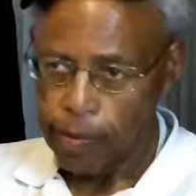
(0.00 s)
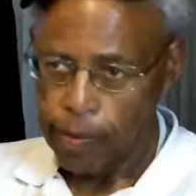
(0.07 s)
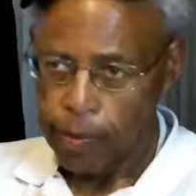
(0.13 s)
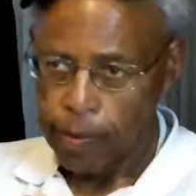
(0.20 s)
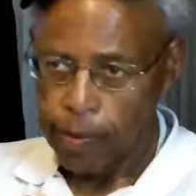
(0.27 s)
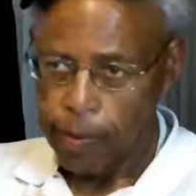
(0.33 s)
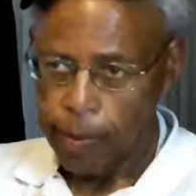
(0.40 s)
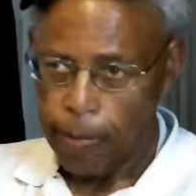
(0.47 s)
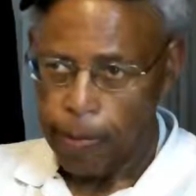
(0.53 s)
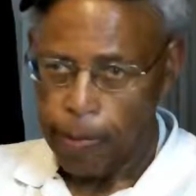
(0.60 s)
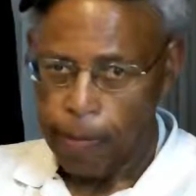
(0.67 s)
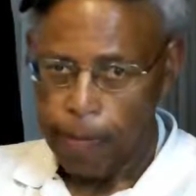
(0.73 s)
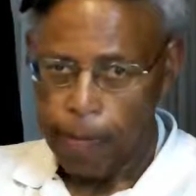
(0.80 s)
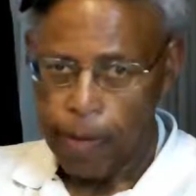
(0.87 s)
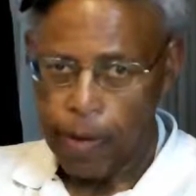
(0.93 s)
Yeah.
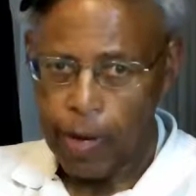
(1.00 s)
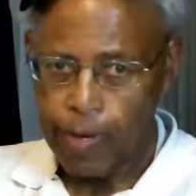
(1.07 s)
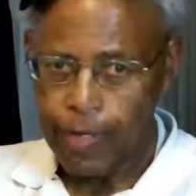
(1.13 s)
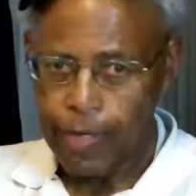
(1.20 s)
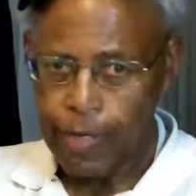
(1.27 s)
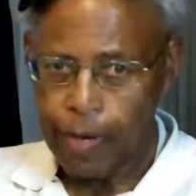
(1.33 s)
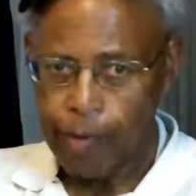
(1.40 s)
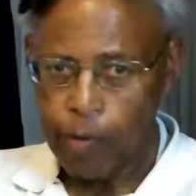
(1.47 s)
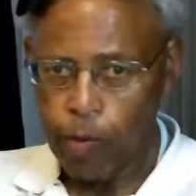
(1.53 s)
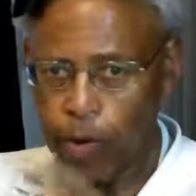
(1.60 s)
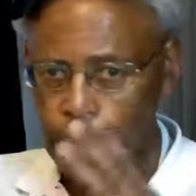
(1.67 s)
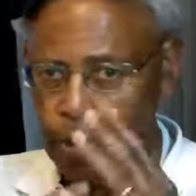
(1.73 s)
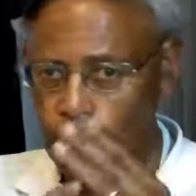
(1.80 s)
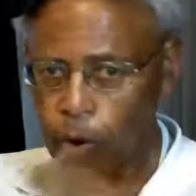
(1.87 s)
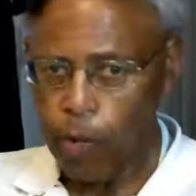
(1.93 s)
Because number
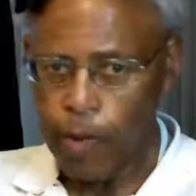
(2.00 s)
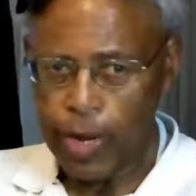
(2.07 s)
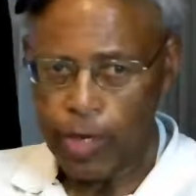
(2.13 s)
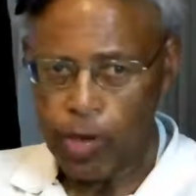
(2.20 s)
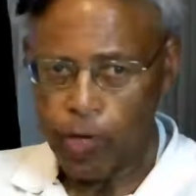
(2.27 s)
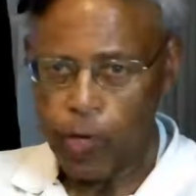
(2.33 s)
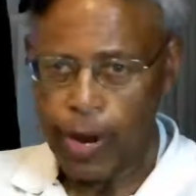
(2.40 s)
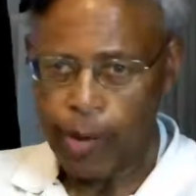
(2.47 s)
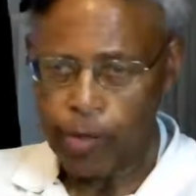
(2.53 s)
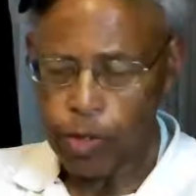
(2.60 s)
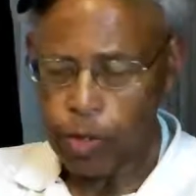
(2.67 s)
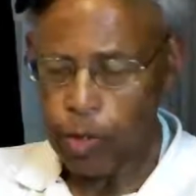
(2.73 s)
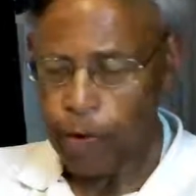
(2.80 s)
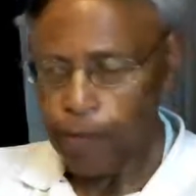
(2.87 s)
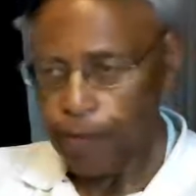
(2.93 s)
one, they won't make the
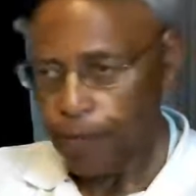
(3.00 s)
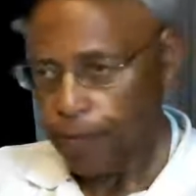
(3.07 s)
rapture,